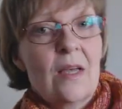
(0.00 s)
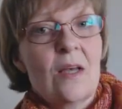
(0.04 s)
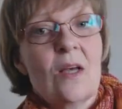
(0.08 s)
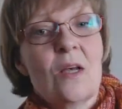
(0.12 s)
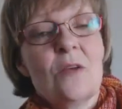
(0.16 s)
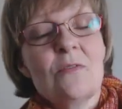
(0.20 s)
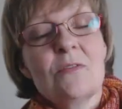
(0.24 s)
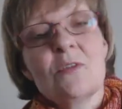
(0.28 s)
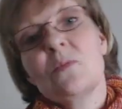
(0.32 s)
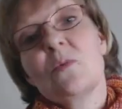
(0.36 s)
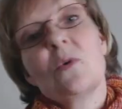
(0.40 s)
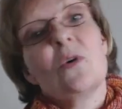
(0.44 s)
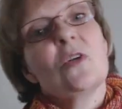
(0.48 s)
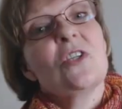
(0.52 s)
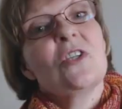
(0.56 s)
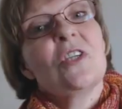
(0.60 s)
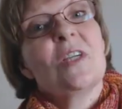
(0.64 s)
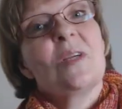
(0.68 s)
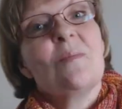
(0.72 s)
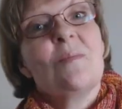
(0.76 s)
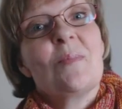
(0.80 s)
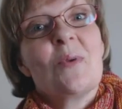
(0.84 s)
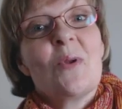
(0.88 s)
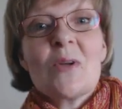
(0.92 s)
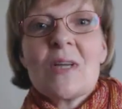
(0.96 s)
after
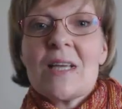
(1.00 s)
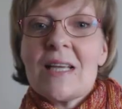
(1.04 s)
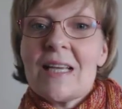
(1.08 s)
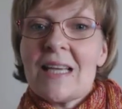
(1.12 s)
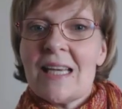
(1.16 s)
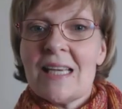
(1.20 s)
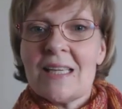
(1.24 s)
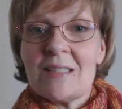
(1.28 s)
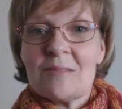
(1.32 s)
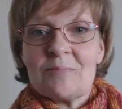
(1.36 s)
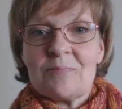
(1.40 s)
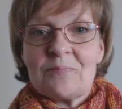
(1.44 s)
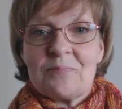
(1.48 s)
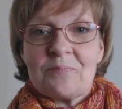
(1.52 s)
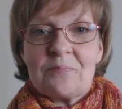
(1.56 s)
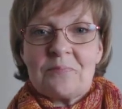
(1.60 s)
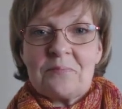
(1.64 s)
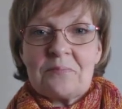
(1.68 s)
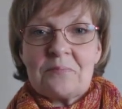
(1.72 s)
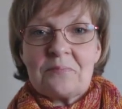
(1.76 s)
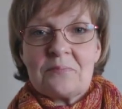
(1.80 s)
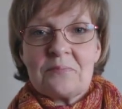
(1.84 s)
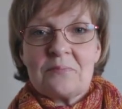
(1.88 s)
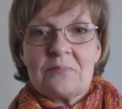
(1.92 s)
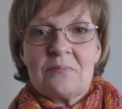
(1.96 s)
washing and blocking it,
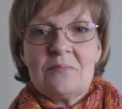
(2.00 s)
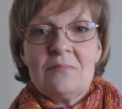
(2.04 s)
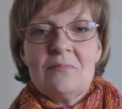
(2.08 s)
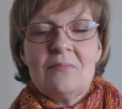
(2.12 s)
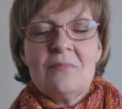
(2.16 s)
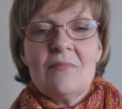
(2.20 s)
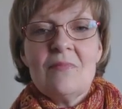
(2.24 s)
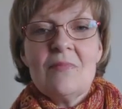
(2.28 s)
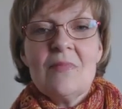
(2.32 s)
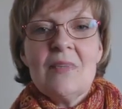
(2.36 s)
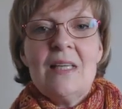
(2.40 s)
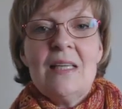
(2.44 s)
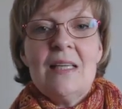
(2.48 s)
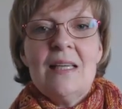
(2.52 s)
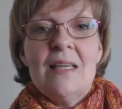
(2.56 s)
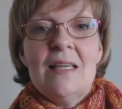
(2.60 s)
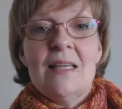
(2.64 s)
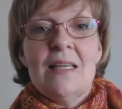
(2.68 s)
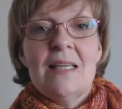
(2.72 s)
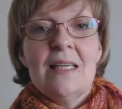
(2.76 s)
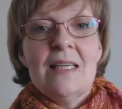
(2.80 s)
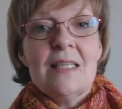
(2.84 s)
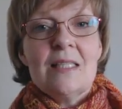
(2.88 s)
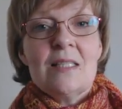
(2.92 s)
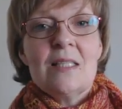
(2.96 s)

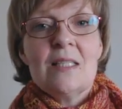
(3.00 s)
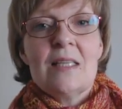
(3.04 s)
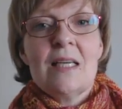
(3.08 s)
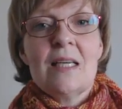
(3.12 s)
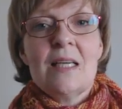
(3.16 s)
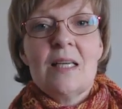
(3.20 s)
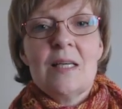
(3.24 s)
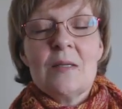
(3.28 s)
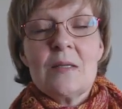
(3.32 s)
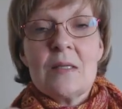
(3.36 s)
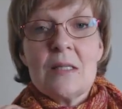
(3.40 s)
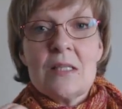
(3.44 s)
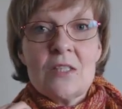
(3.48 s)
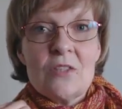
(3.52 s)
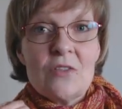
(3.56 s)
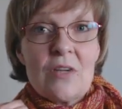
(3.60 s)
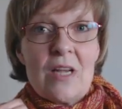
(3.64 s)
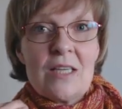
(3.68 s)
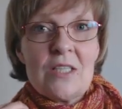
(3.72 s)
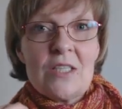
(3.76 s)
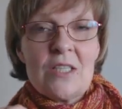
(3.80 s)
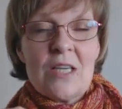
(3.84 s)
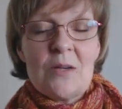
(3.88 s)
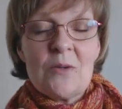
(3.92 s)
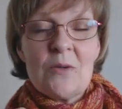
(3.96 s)
it
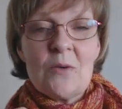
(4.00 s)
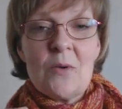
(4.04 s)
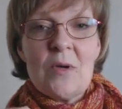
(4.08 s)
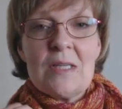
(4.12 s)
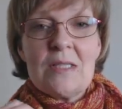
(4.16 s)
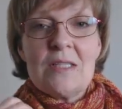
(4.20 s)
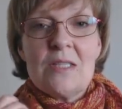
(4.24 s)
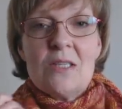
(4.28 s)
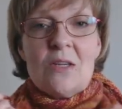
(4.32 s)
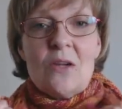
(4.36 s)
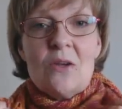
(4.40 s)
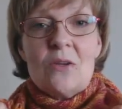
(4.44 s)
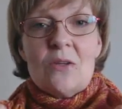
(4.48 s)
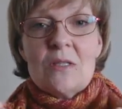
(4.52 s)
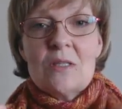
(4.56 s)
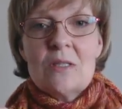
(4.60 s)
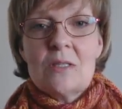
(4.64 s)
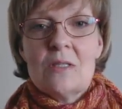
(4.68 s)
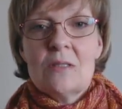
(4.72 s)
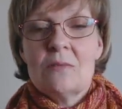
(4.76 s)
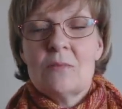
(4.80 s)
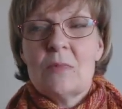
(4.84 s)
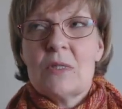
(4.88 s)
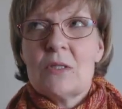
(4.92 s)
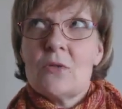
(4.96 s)
stretched out quite a lot.
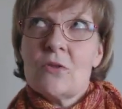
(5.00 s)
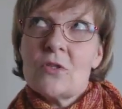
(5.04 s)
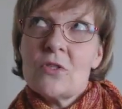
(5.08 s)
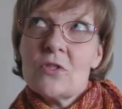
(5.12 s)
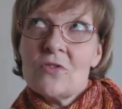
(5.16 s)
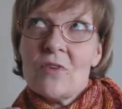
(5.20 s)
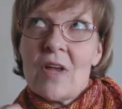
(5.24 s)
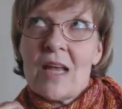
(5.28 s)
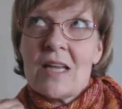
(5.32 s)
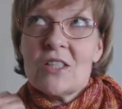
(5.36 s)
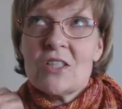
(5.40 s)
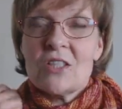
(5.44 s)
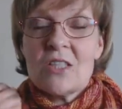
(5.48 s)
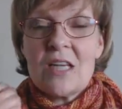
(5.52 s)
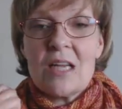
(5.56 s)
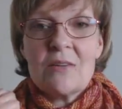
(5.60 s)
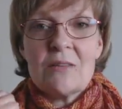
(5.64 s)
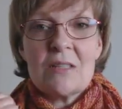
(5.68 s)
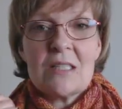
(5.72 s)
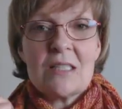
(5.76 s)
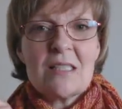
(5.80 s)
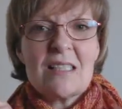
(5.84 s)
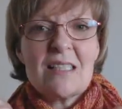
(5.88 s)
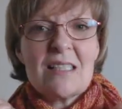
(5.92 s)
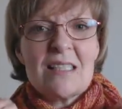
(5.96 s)
Well, not stretched
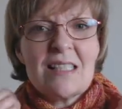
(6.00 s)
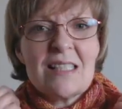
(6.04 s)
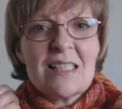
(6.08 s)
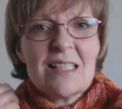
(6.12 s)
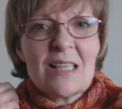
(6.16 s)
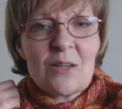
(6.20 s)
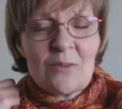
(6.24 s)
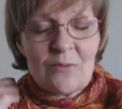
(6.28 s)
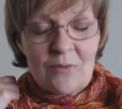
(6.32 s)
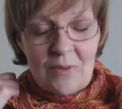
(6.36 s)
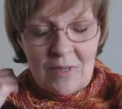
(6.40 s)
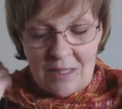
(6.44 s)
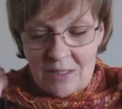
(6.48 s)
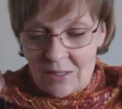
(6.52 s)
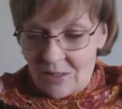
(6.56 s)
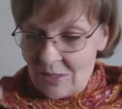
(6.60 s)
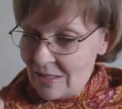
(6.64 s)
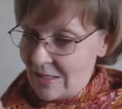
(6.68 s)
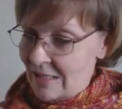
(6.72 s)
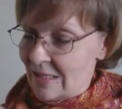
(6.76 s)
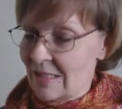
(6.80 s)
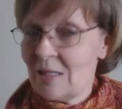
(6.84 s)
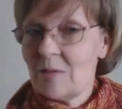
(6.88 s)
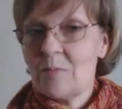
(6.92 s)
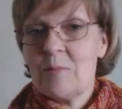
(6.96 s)
out, that doesn't sound very
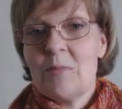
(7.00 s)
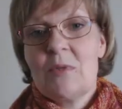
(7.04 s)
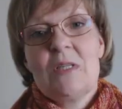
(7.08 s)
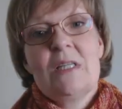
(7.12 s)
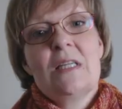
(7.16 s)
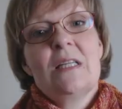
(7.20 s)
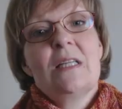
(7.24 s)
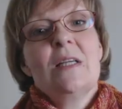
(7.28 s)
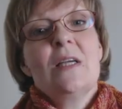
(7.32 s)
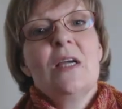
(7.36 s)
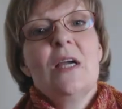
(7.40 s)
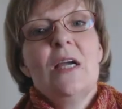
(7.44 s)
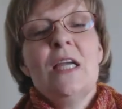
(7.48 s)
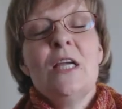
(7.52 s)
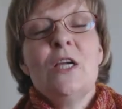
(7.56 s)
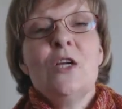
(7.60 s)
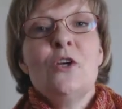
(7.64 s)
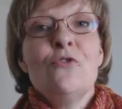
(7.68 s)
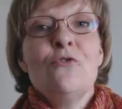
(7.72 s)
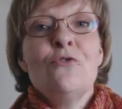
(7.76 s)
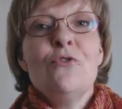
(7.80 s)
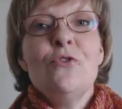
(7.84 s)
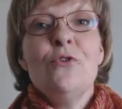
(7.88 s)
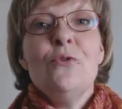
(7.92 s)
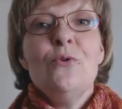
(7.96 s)
good, does it? But it
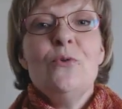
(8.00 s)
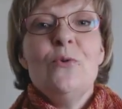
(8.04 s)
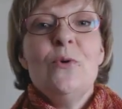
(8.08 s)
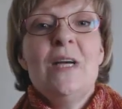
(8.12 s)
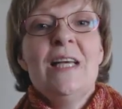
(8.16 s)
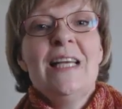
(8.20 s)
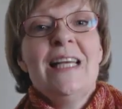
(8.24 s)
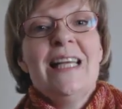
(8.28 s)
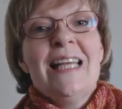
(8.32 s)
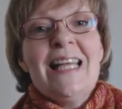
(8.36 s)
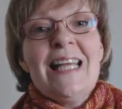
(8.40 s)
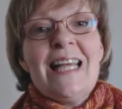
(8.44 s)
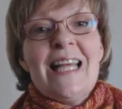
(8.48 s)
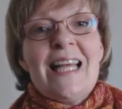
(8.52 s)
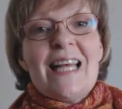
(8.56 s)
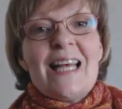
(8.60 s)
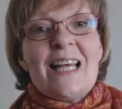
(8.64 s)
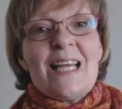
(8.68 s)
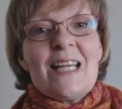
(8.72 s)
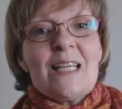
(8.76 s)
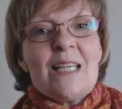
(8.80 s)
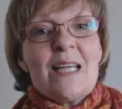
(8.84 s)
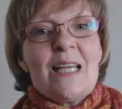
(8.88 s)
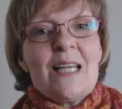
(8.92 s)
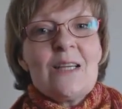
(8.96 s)
grew,
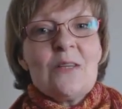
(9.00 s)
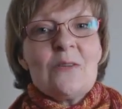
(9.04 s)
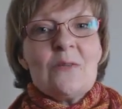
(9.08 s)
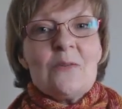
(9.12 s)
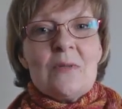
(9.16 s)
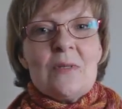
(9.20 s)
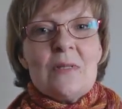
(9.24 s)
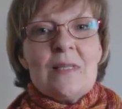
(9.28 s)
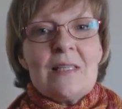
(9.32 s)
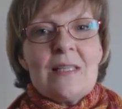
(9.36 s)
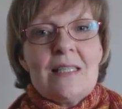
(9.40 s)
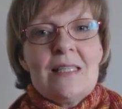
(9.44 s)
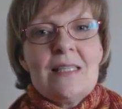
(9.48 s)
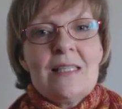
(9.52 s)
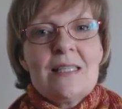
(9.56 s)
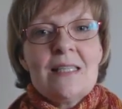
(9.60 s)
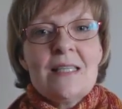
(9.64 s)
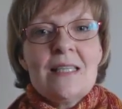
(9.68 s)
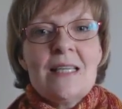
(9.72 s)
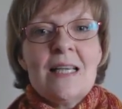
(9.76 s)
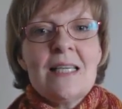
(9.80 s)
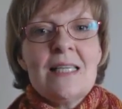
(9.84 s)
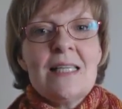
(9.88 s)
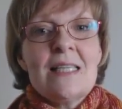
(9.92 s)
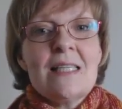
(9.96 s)
and now it's
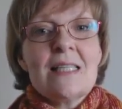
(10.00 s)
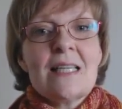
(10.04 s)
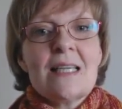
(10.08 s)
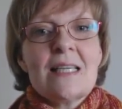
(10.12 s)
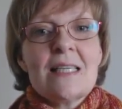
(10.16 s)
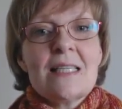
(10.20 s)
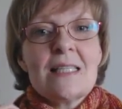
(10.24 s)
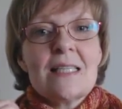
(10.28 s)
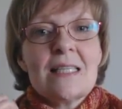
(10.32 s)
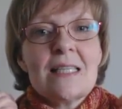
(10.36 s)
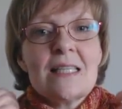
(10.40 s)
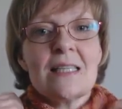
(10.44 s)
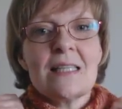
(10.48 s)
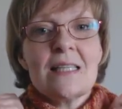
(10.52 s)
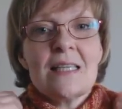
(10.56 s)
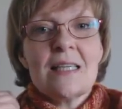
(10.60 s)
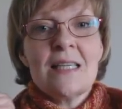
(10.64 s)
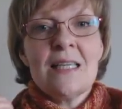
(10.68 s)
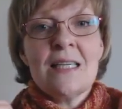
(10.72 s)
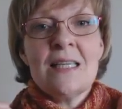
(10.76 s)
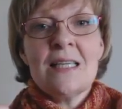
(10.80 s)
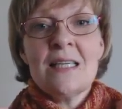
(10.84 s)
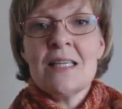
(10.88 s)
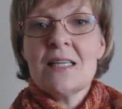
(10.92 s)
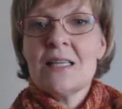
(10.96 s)
a nice size, I
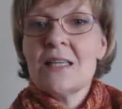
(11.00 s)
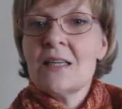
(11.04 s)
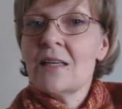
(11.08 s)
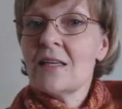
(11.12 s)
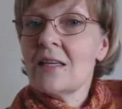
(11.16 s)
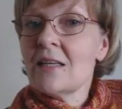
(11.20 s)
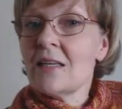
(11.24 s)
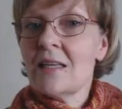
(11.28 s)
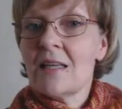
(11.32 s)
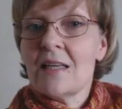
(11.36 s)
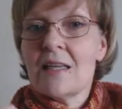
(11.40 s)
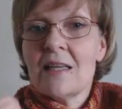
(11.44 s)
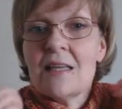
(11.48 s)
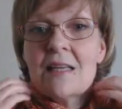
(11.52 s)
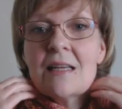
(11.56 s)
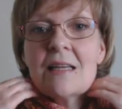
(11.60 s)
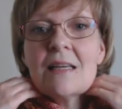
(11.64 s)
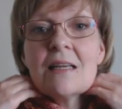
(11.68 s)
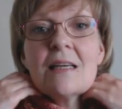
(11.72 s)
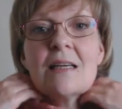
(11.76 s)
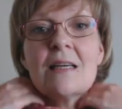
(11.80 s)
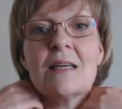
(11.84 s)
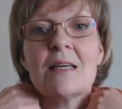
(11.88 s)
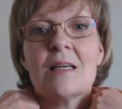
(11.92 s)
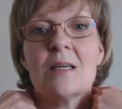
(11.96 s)
think.
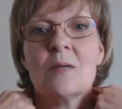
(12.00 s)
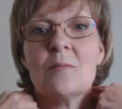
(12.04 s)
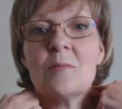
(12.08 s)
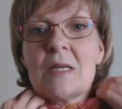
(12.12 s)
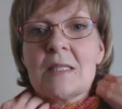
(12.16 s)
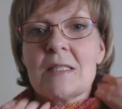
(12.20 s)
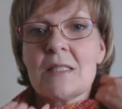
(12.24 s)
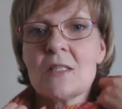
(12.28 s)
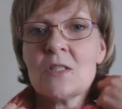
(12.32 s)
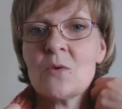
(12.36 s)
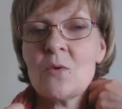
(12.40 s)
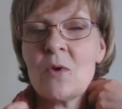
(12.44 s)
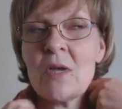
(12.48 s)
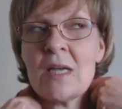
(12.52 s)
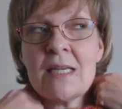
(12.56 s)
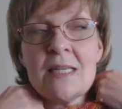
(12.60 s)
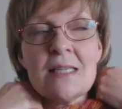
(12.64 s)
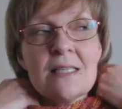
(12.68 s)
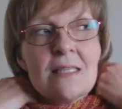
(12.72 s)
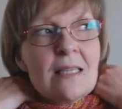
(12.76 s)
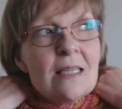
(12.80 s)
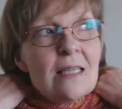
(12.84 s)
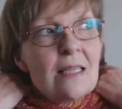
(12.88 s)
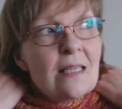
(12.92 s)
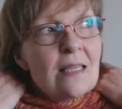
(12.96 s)
And it's
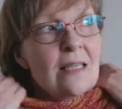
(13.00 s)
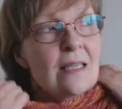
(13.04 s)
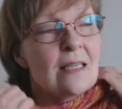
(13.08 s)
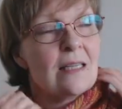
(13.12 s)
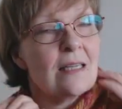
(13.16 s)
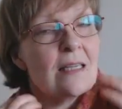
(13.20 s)
quite